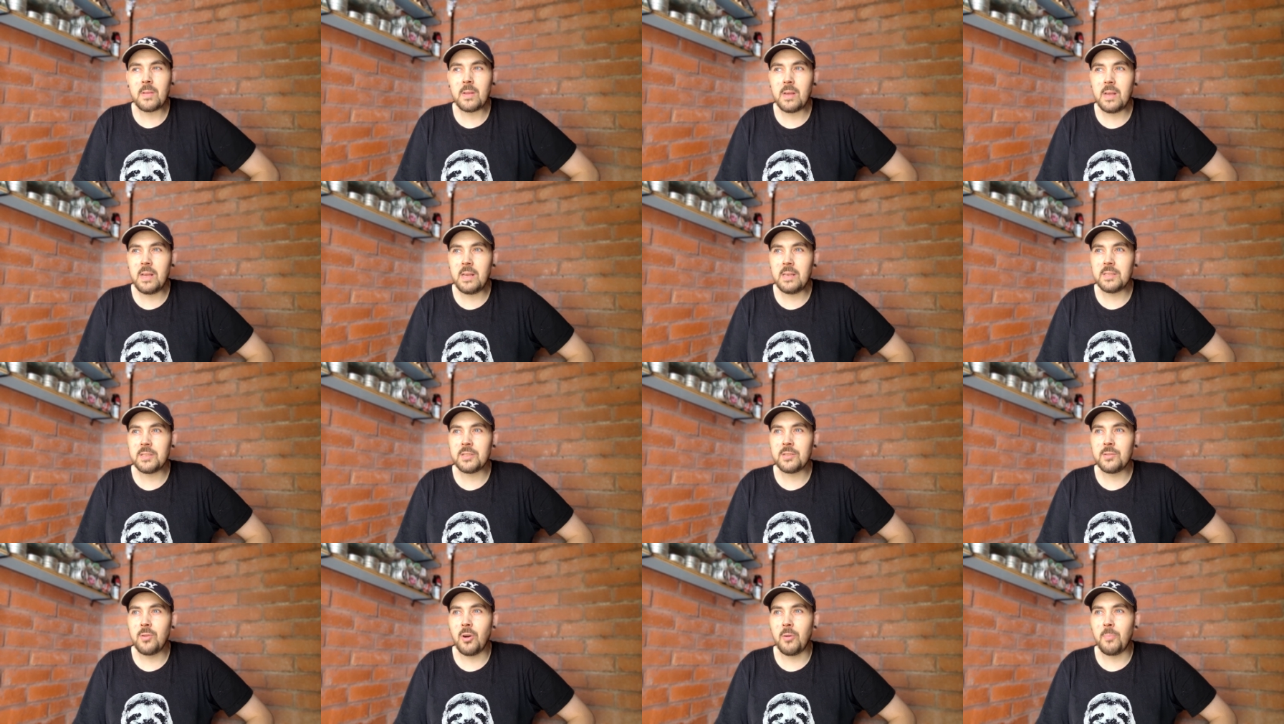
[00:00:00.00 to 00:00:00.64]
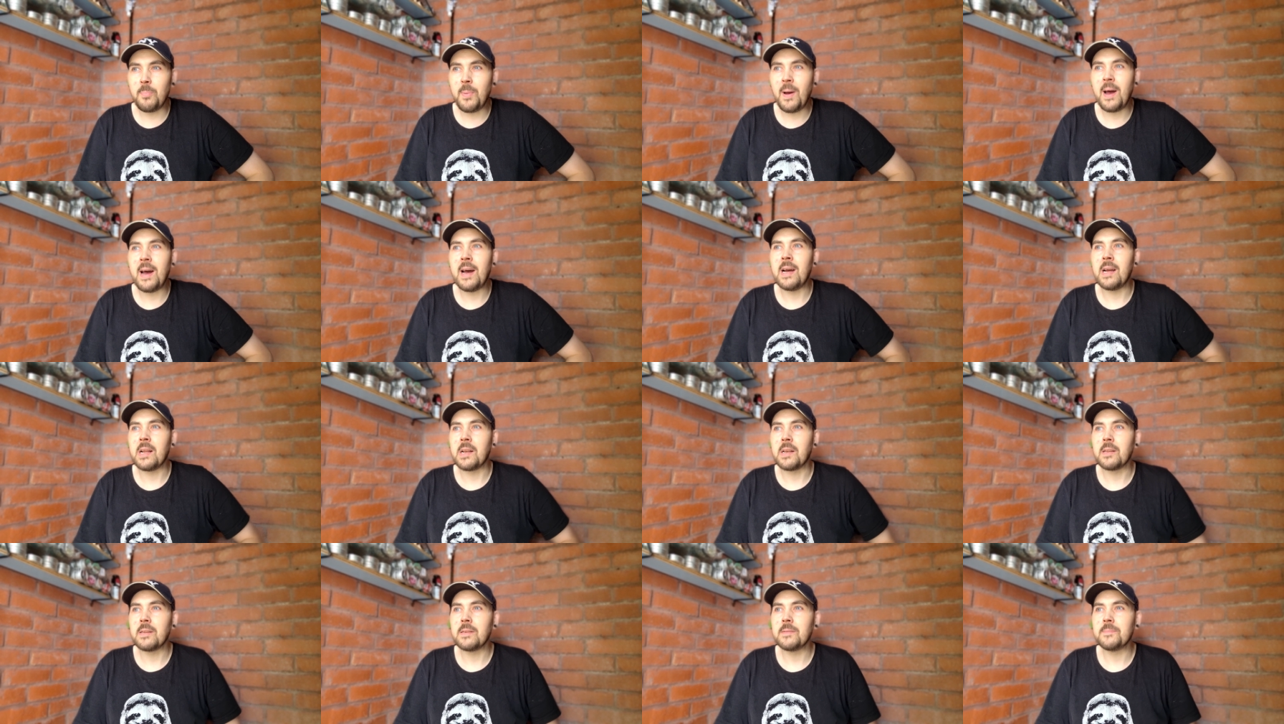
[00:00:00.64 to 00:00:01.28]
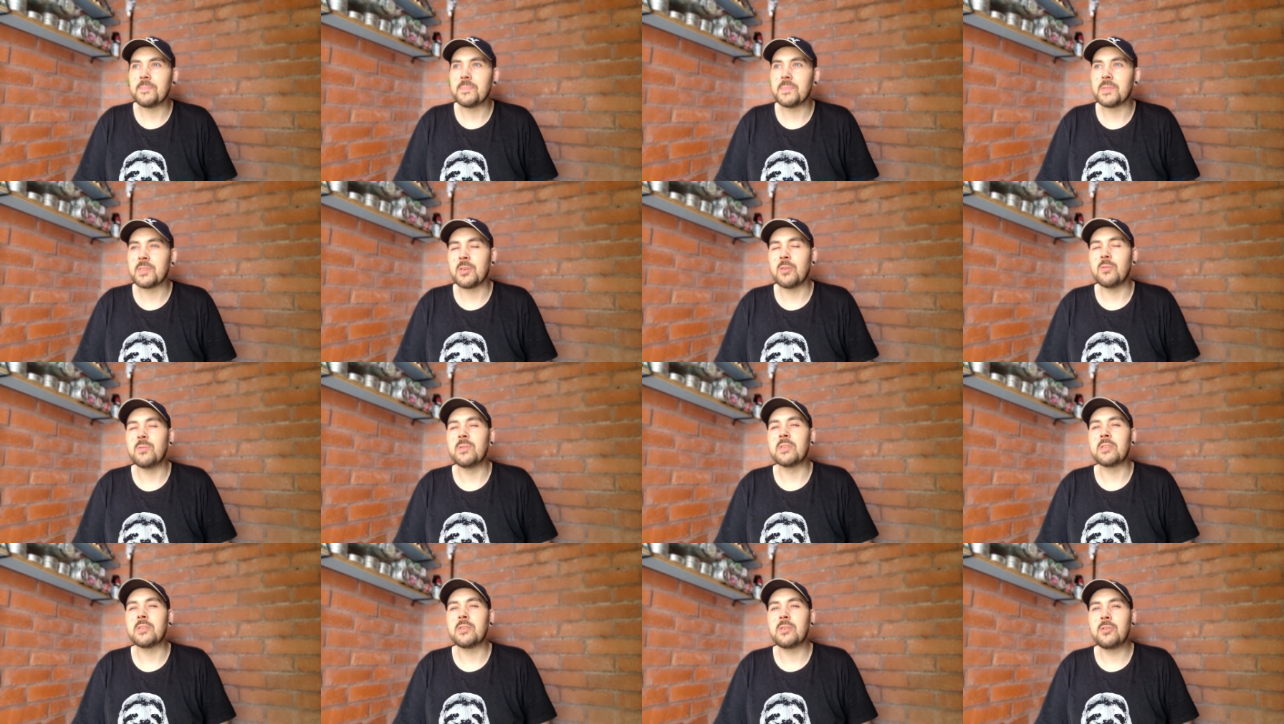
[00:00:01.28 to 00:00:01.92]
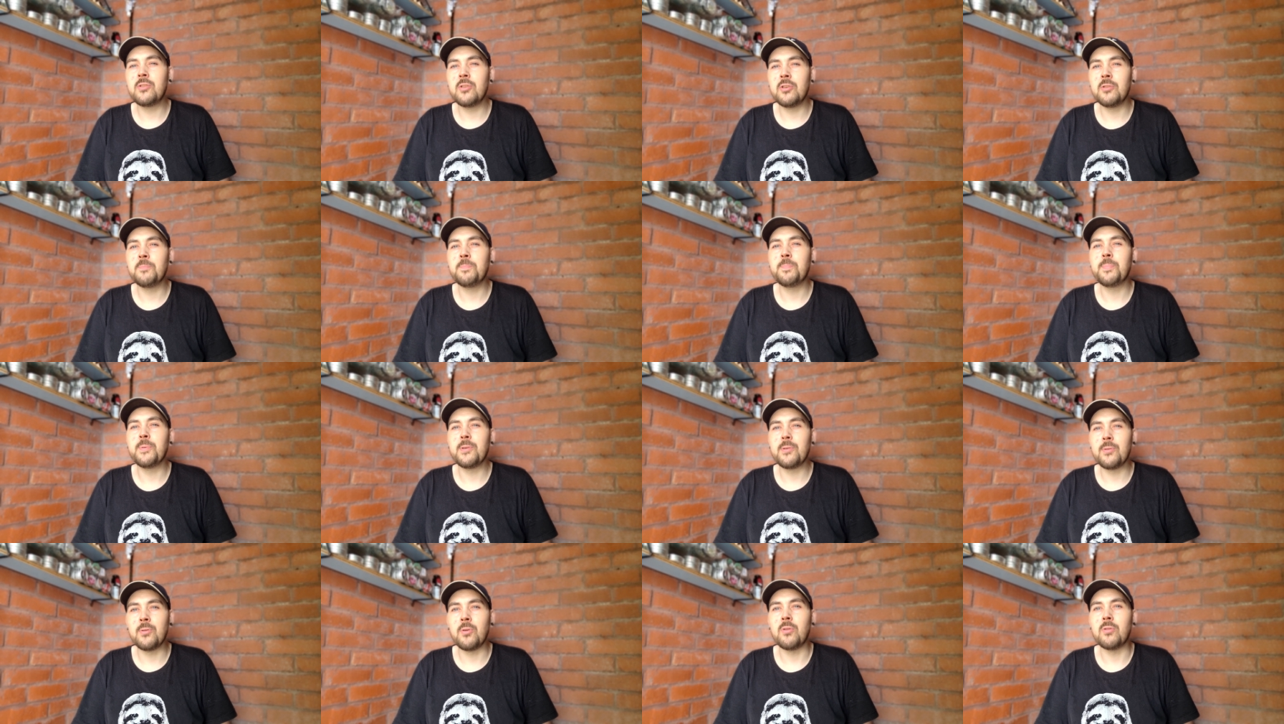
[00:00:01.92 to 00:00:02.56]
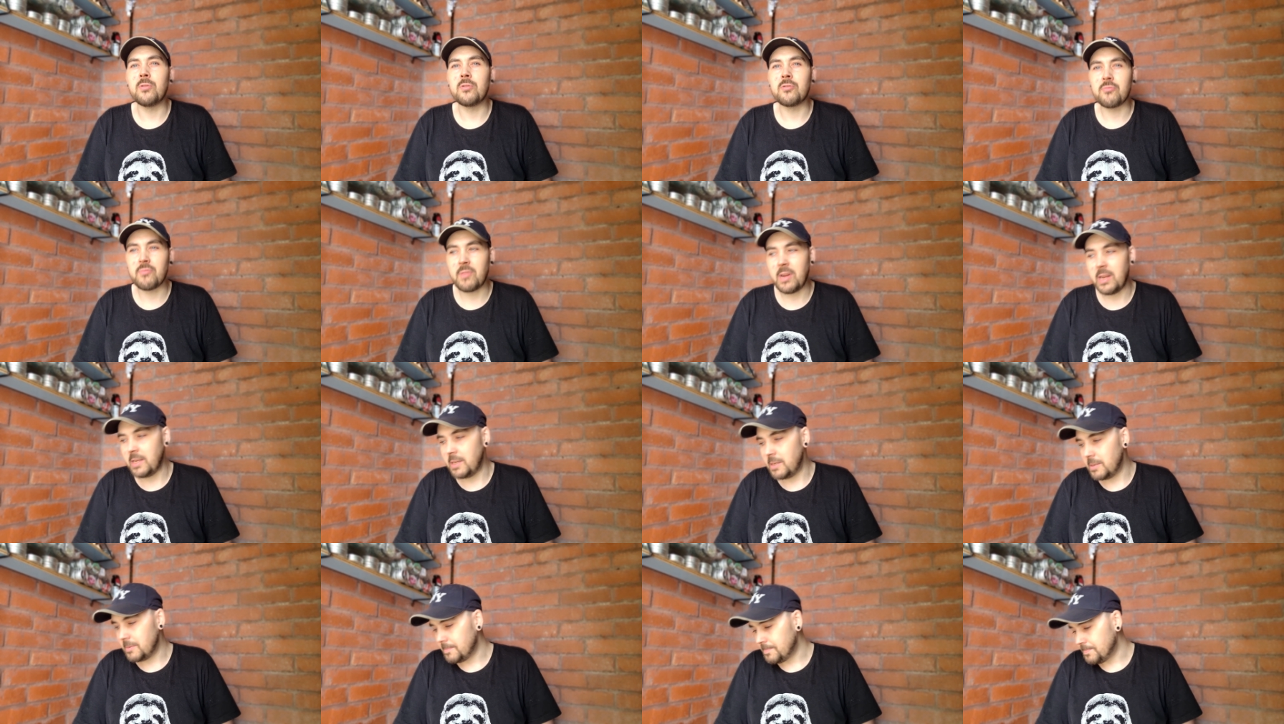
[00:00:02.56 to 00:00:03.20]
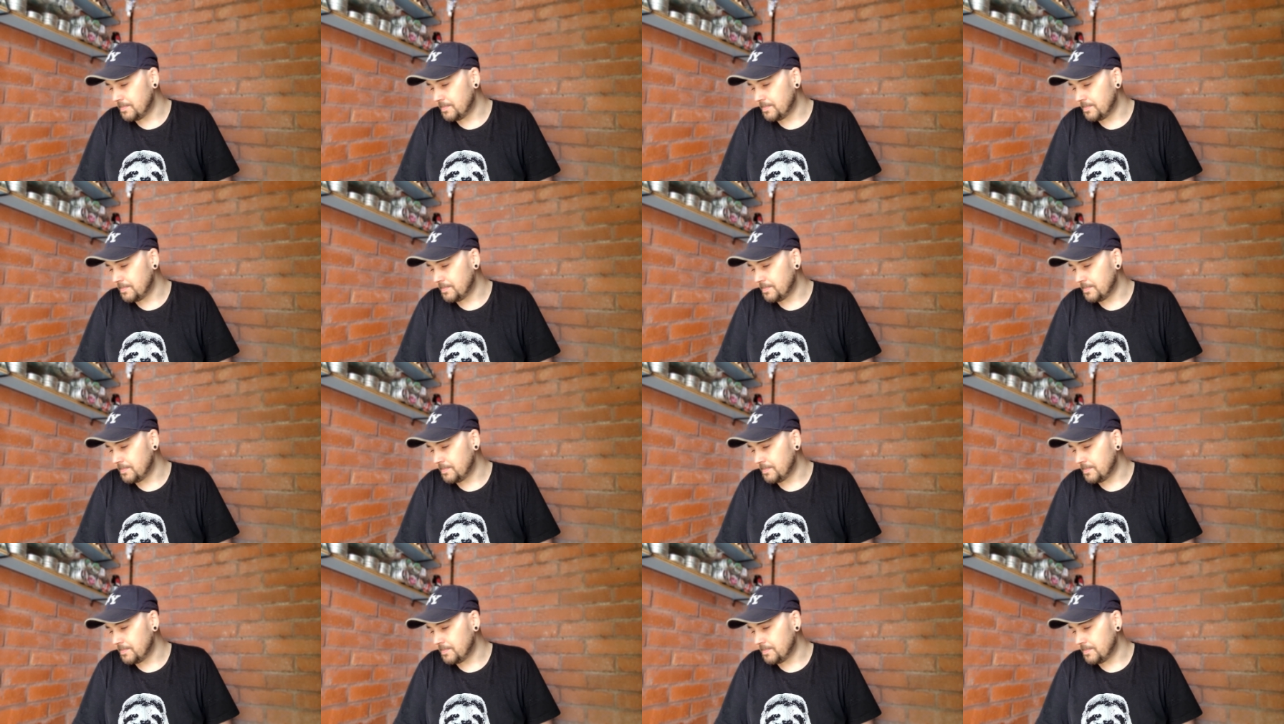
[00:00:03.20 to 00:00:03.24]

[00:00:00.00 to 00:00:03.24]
It's not bad, so it's good but not great.